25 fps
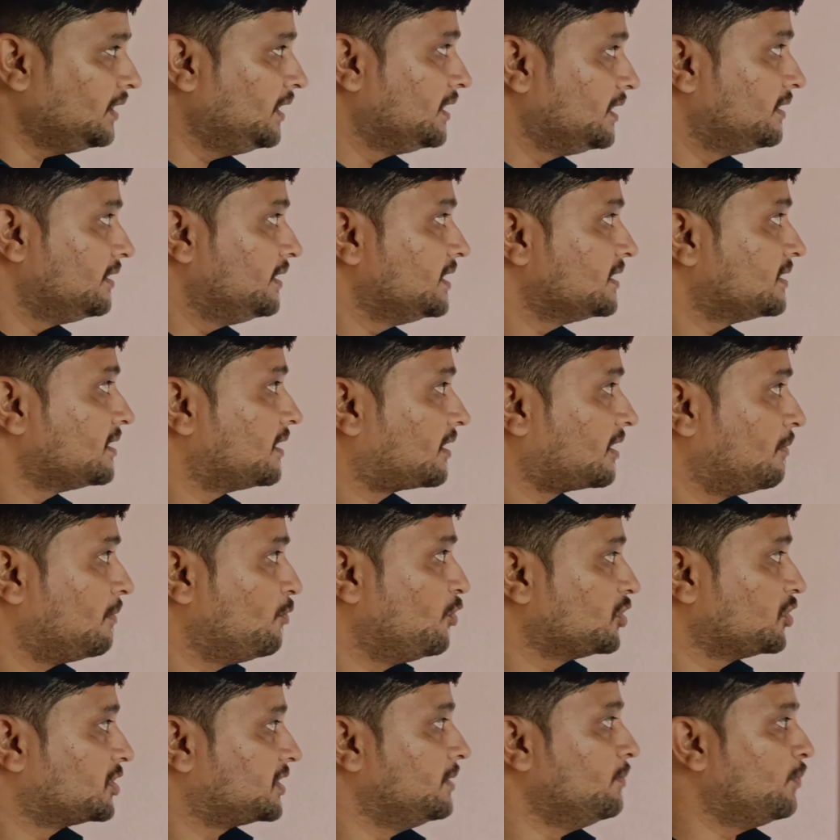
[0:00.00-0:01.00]
These are the
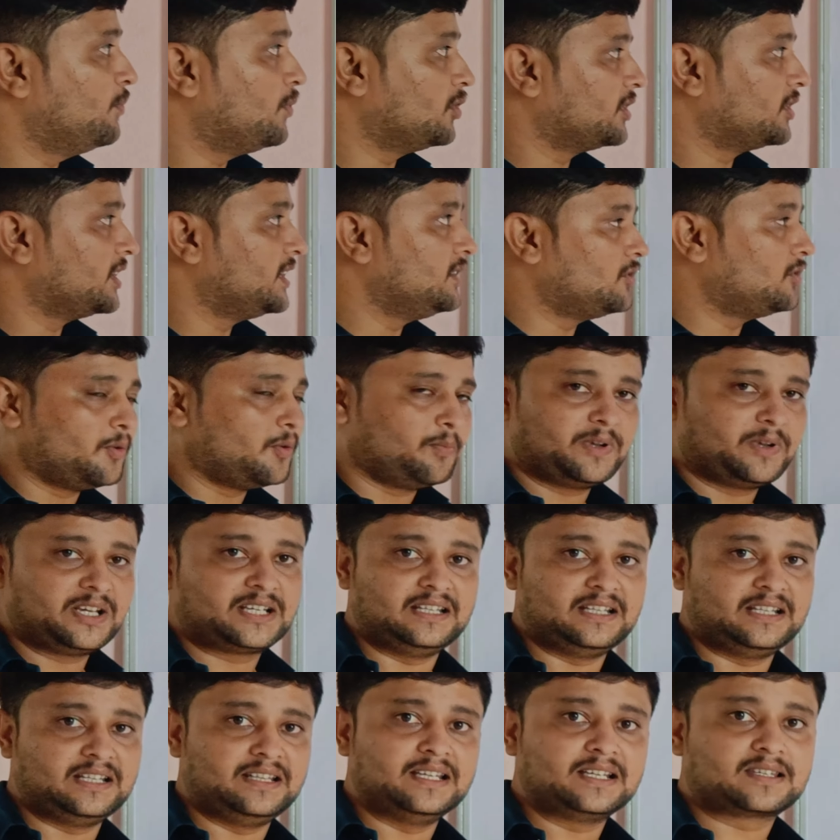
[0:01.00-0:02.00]
most important
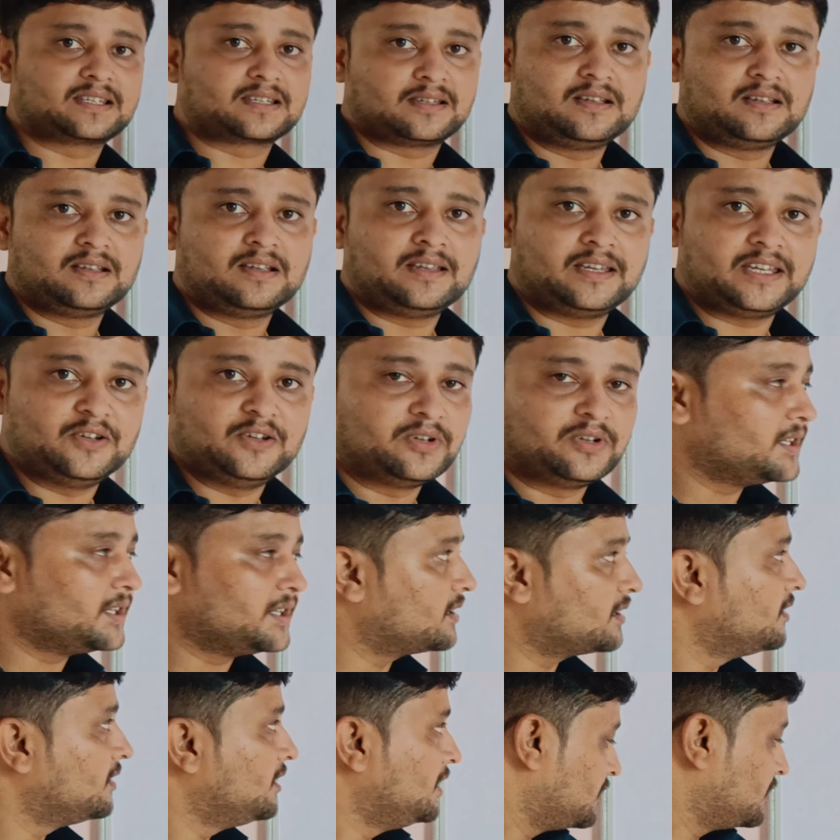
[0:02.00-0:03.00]
topics in this
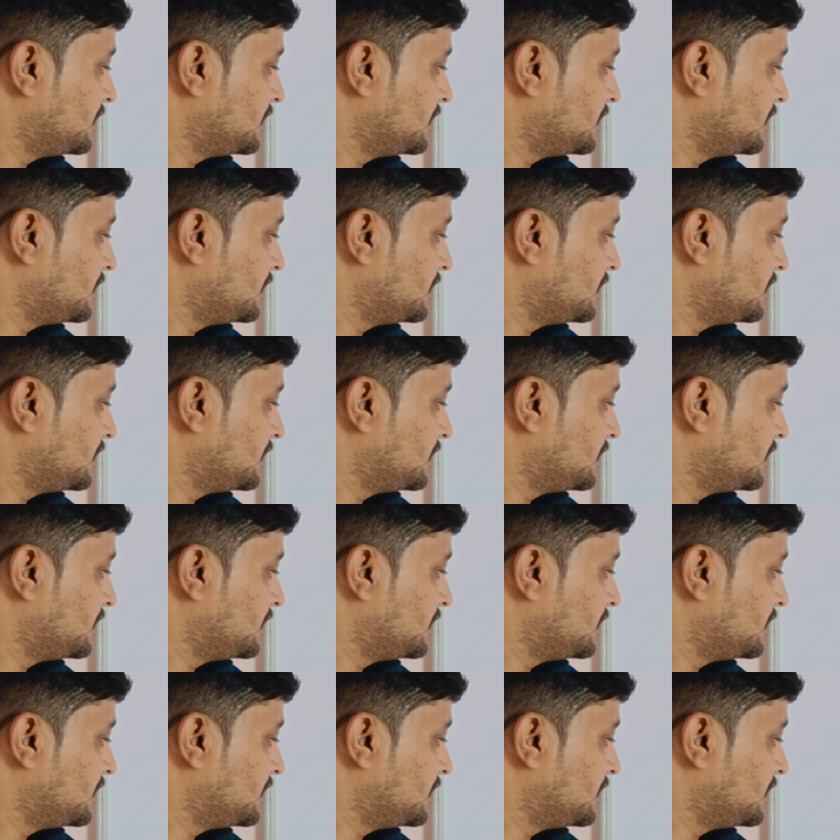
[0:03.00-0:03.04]
unit.